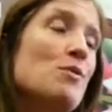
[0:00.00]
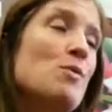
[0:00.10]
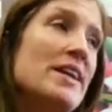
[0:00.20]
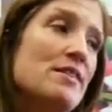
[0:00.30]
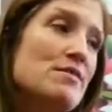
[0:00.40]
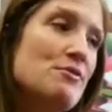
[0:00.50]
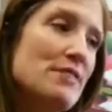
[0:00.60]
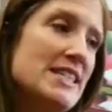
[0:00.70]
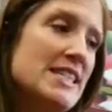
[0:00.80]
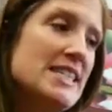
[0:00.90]
One of the
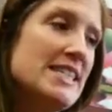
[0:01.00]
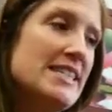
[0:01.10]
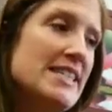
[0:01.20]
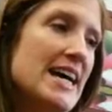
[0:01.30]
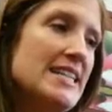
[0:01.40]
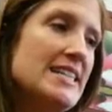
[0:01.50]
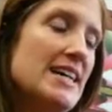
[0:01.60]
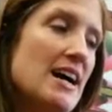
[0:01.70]
reasons is that